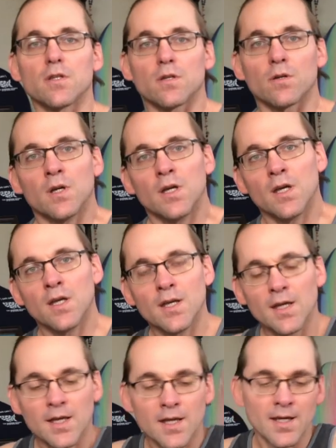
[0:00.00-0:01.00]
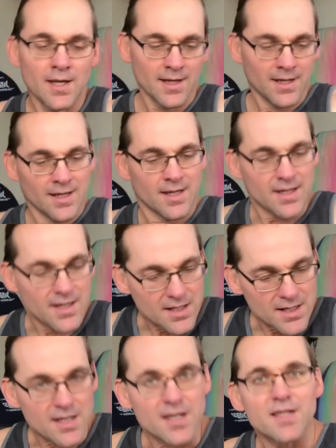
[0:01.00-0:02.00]
do
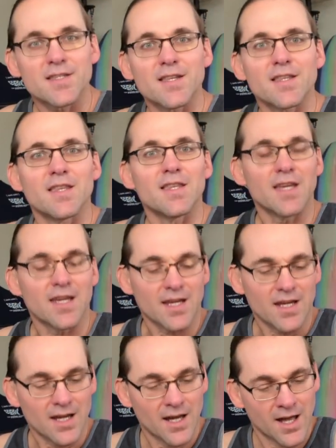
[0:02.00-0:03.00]
is the